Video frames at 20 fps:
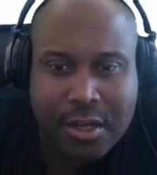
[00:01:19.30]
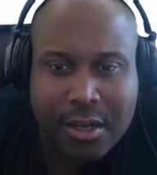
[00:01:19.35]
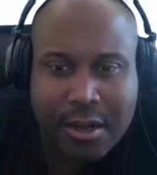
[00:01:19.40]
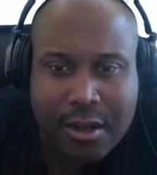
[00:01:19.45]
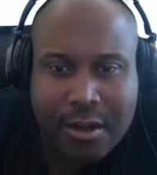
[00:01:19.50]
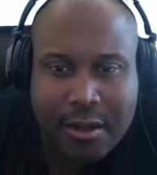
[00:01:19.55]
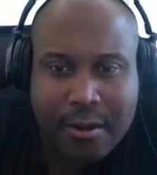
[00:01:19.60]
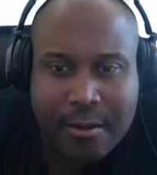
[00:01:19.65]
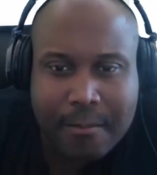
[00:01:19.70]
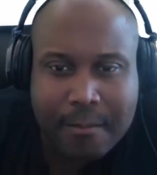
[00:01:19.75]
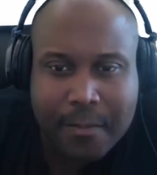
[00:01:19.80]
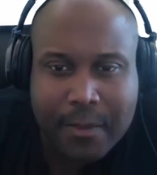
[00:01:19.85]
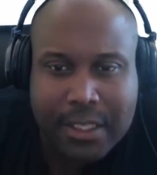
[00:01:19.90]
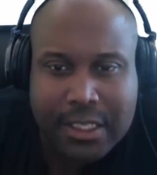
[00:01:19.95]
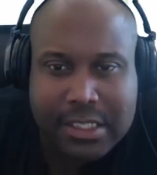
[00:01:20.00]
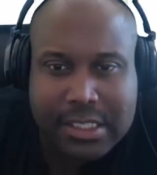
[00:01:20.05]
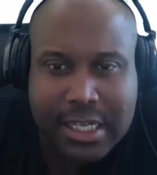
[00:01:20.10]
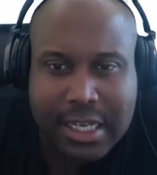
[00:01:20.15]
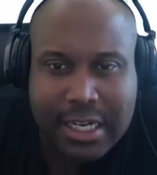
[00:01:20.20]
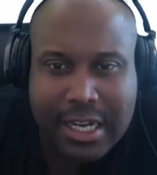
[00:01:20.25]

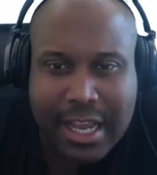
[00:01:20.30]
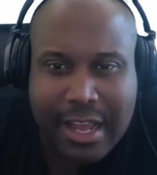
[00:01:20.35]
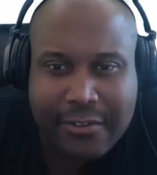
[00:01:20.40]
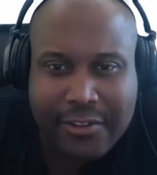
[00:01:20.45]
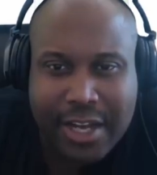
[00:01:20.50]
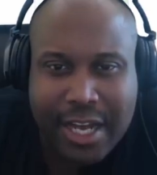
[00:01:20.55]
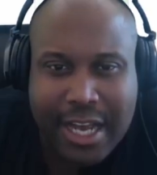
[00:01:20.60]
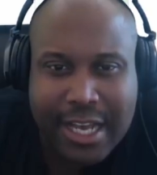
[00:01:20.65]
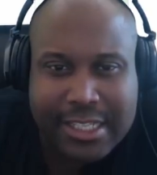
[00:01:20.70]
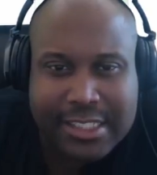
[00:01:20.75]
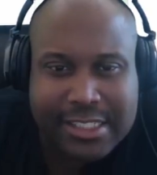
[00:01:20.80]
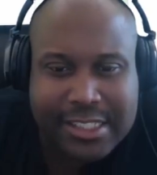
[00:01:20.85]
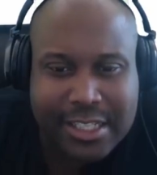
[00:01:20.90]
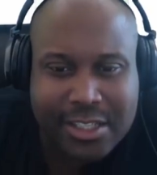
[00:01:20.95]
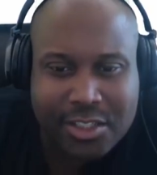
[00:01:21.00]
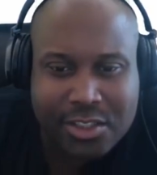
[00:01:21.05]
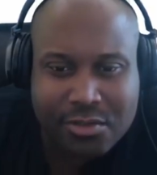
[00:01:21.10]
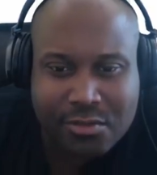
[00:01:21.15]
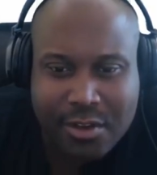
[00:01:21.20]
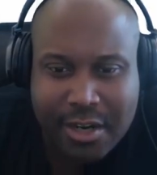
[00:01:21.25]
These kind of have a high
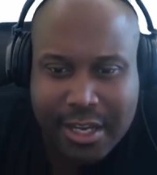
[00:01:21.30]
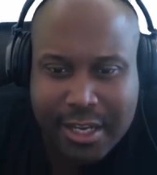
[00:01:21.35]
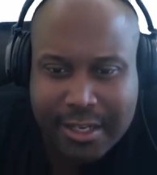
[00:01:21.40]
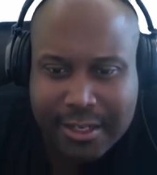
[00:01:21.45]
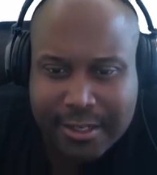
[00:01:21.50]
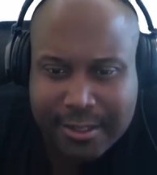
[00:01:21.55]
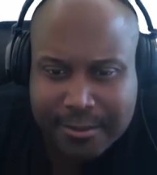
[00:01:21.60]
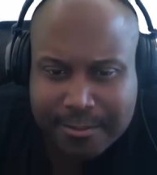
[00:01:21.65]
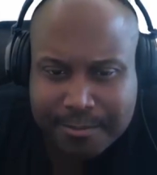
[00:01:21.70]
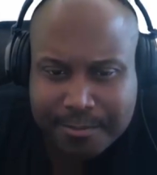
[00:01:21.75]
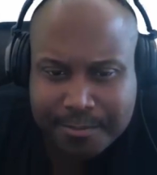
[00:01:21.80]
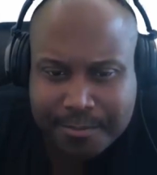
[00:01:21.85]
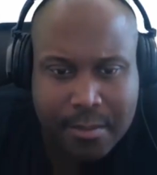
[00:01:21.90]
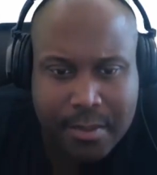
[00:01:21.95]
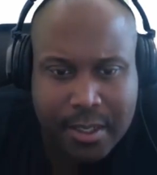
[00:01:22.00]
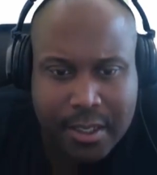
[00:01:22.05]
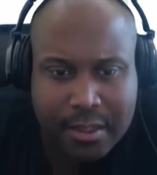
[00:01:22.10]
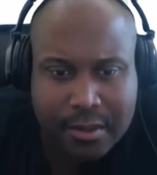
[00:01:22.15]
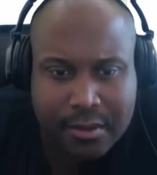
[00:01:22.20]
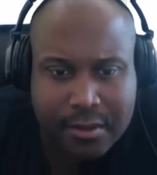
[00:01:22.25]
sales rank.
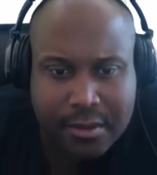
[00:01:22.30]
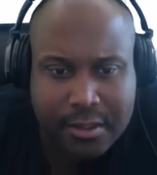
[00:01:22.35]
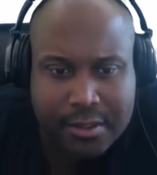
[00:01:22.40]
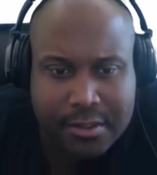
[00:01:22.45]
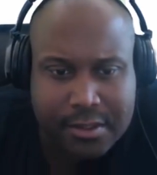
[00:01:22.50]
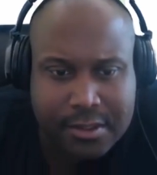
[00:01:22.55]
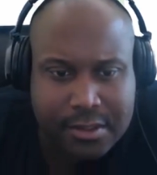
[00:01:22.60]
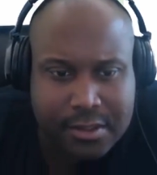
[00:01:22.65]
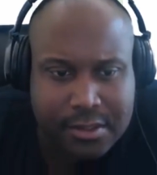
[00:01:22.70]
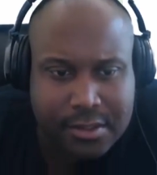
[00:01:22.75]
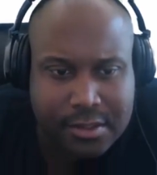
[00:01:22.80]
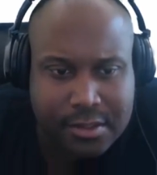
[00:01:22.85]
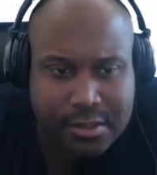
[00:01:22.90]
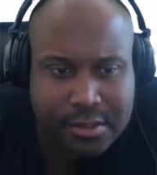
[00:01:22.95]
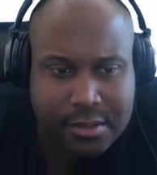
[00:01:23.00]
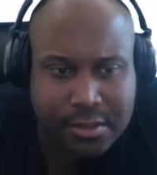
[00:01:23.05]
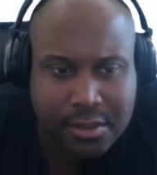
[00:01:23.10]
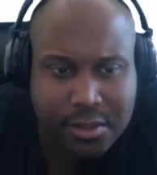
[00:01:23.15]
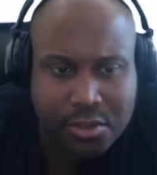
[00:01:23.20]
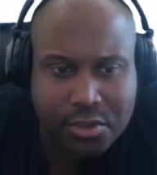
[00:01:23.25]
But
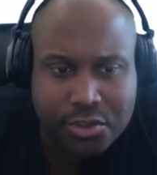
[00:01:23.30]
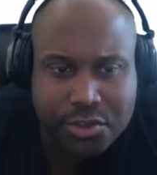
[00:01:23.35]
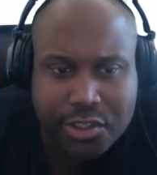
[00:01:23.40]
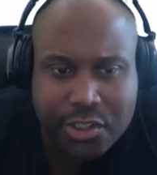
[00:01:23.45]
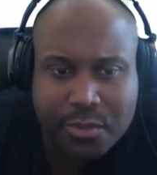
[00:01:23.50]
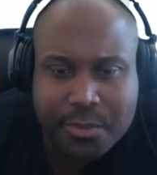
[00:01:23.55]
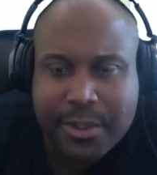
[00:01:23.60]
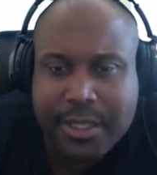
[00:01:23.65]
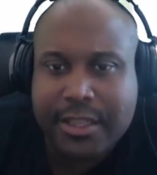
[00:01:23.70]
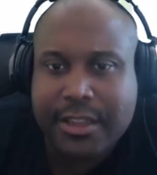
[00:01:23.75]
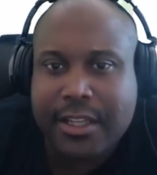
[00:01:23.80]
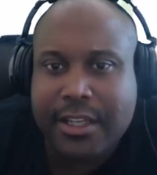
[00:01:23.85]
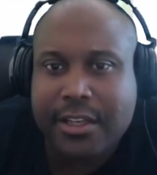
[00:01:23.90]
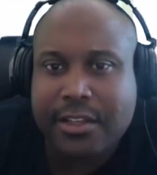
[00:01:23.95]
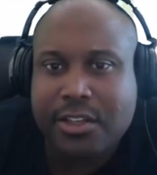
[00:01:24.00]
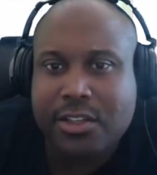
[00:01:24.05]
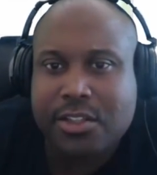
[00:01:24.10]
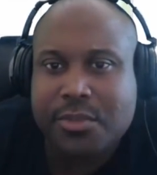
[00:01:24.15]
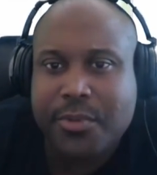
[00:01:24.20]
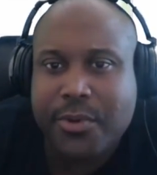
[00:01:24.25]
this little drill bit
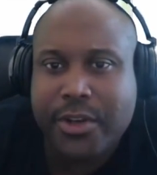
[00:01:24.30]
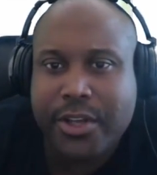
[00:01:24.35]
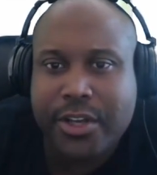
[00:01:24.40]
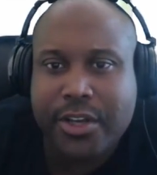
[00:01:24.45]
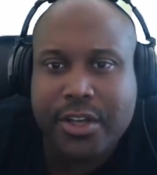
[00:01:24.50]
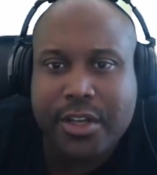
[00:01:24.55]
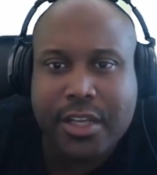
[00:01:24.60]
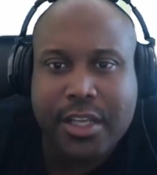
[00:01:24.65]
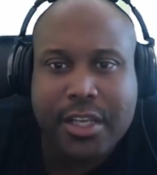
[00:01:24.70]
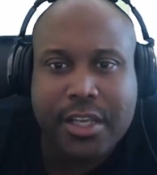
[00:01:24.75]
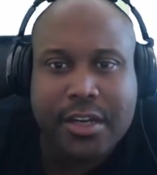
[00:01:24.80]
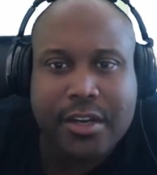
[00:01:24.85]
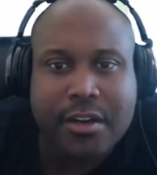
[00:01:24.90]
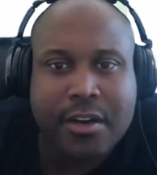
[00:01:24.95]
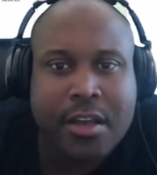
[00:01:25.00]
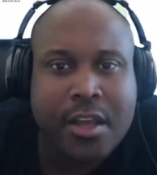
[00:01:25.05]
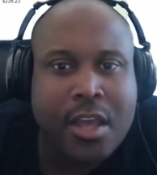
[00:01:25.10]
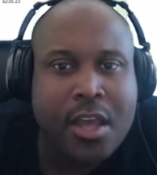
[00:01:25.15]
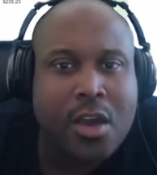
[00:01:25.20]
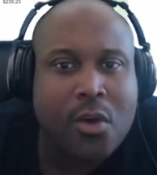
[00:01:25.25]
thing looks pretty good
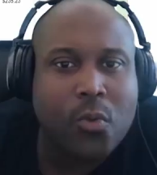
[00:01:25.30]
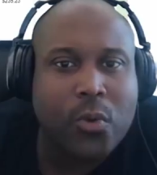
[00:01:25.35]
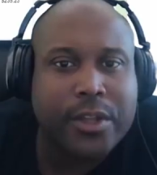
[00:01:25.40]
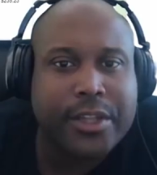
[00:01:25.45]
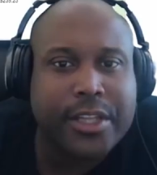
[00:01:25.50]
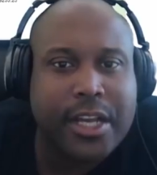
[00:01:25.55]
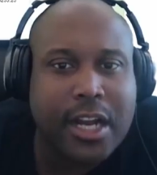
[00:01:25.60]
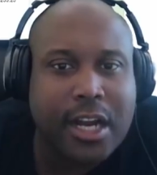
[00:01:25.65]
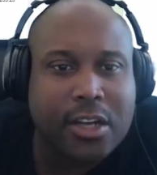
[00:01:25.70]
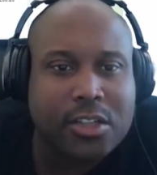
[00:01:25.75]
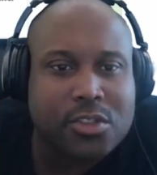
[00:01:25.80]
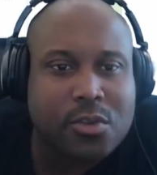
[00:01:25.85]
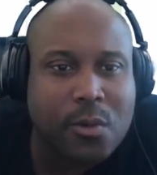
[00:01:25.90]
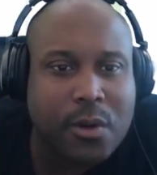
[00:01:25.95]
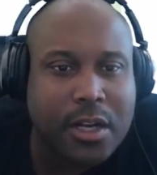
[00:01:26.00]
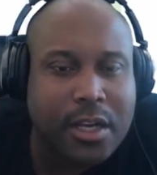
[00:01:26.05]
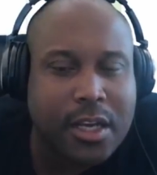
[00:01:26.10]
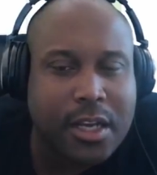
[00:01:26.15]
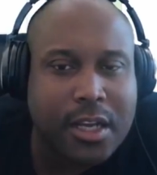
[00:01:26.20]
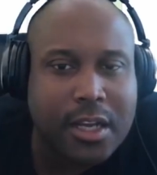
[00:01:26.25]
here. One thing I also
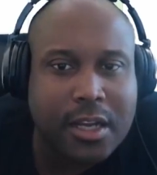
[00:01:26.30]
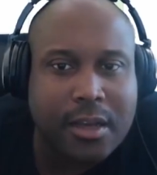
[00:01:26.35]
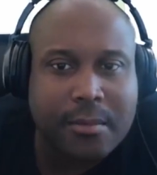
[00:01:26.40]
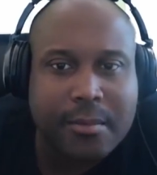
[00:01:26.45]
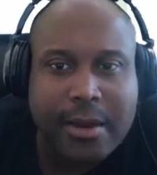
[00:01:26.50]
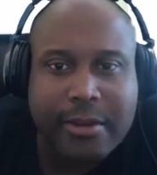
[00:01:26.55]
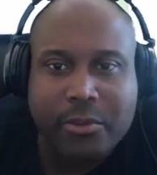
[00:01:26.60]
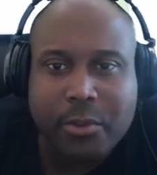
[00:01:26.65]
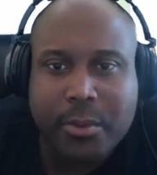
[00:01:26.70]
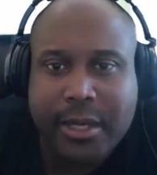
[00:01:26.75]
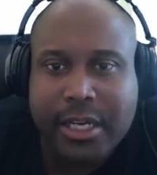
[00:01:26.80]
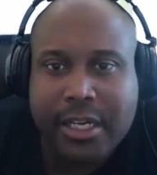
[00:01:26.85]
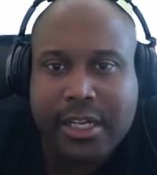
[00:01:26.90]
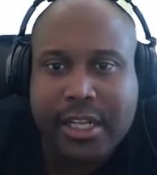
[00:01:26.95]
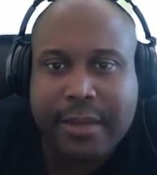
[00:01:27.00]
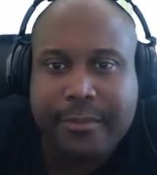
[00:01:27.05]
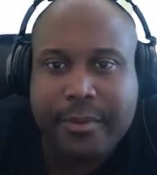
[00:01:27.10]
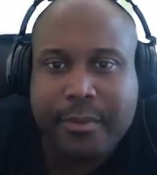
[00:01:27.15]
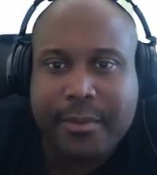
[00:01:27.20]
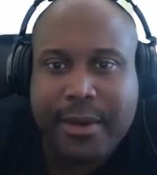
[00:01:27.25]
want everybody to
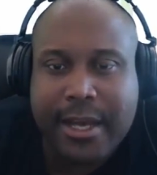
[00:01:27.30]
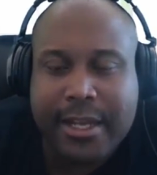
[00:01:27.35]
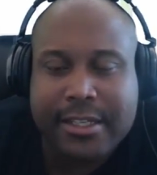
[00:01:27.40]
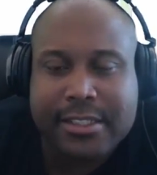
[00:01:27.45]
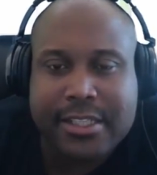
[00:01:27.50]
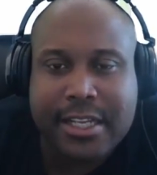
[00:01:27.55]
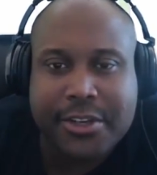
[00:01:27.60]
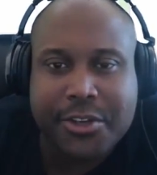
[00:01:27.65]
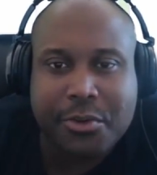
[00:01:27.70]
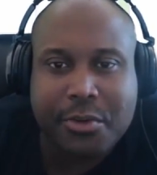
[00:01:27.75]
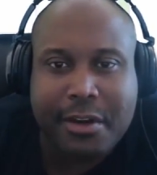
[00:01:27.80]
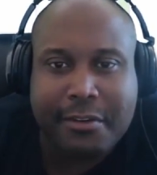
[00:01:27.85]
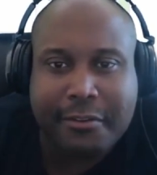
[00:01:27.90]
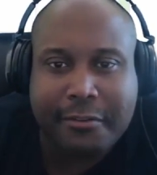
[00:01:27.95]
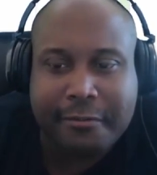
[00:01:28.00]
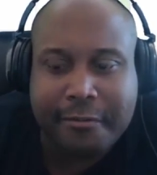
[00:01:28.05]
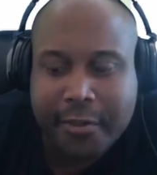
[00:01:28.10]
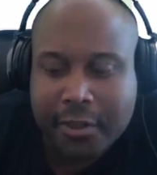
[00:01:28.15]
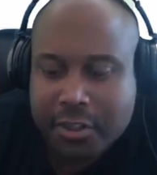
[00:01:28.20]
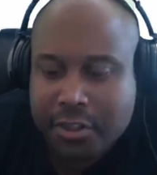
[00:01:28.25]
keep in mind is I do have
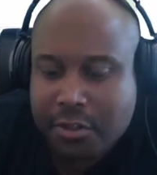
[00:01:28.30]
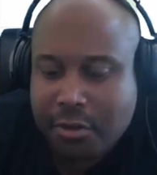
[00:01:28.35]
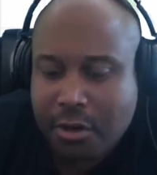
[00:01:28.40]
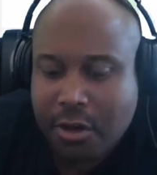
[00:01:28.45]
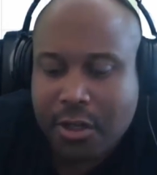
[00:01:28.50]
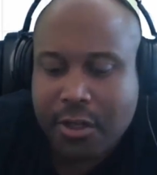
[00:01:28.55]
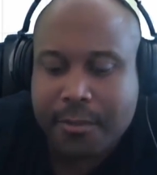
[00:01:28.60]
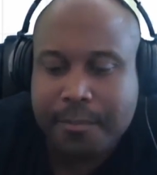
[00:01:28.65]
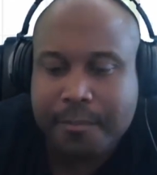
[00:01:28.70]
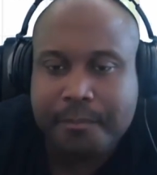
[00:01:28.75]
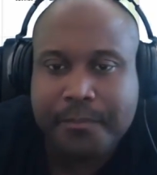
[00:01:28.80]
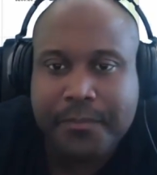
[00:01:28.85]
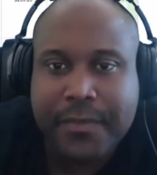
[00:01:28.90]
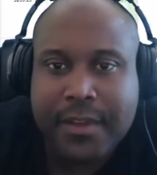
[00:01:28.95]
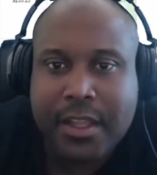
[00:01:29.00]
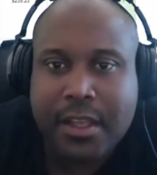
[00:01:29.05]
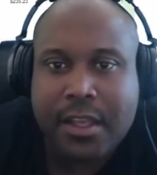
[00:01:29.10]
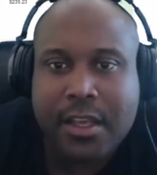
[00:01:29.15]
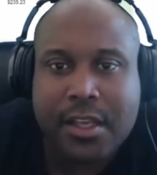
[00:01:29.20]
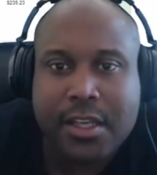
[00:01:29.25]
a filter on.
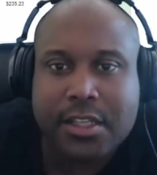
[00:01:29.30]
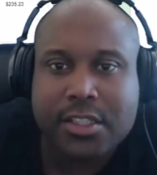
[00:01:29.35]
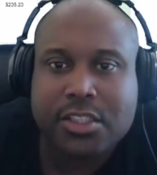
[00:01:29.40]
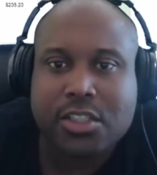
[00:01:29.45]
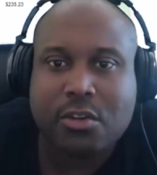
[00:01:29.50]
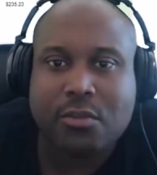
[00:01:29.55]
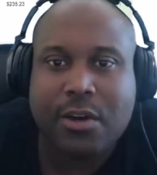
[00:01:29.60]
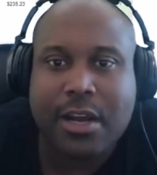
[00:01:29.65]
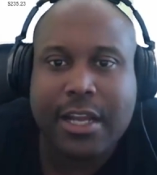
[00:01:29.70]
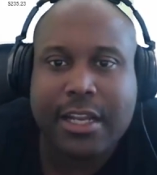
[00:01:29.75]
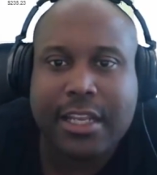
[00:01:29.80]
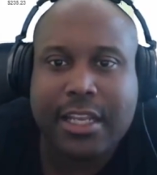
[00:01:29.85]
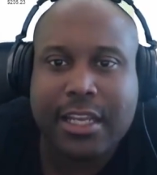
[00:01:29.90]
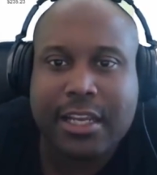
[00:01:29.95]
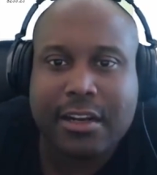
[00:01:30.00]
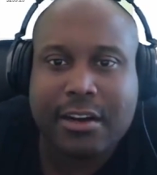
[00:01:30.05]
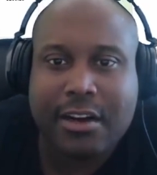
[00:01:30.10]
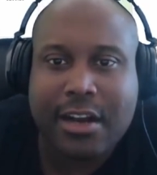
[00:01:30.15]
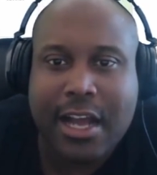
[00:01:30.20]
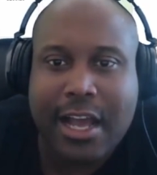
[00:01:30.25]
So right
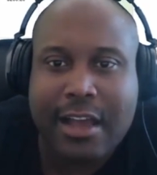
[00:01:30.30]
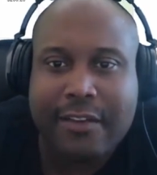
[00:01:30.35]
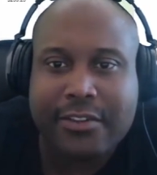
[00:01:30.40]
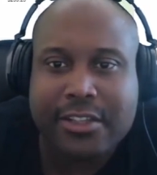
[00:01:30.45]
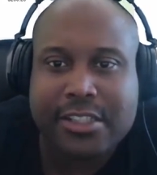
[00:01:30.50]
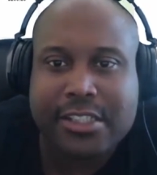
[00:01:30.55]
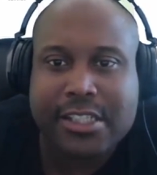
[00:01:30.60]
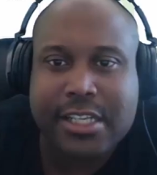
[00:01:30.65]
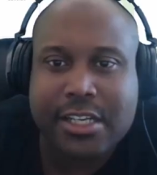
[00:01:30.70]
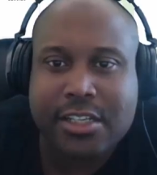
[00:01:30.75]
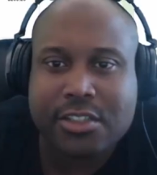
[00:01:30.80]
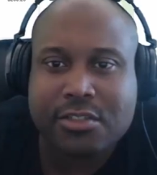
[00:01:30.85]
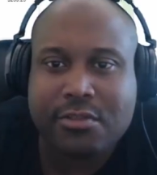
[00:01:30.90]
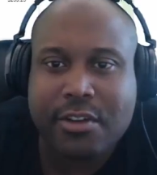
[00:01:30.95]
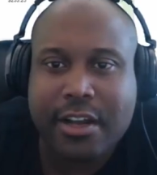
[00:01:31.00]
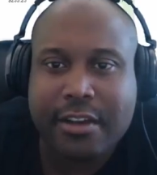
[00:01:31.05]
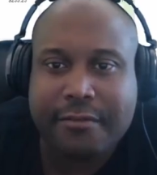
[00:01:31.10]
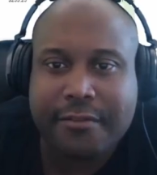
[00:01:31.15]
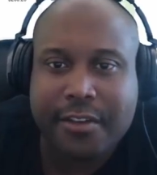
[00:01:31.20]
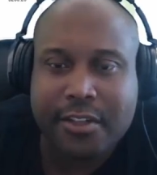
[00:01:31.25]
here I have a sales
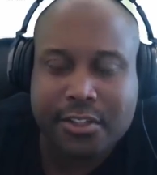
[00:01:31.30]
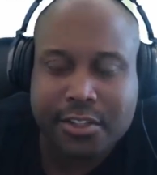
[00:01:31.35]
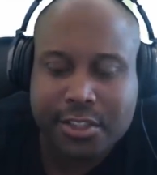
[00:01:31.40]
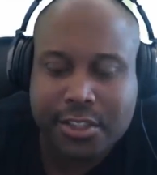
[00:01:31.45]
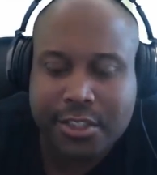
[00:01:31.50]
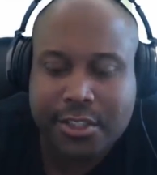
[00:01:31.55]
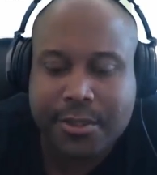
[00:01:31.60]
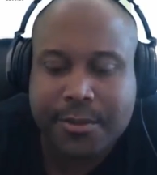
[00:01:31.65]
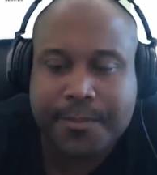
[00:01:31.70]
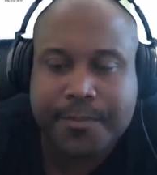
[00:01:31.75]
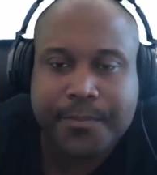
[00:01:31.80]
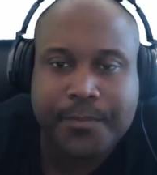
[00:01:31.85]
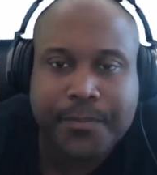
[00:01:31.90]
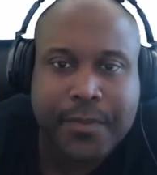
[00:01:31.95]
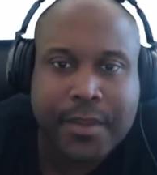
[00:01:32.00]
rank filter,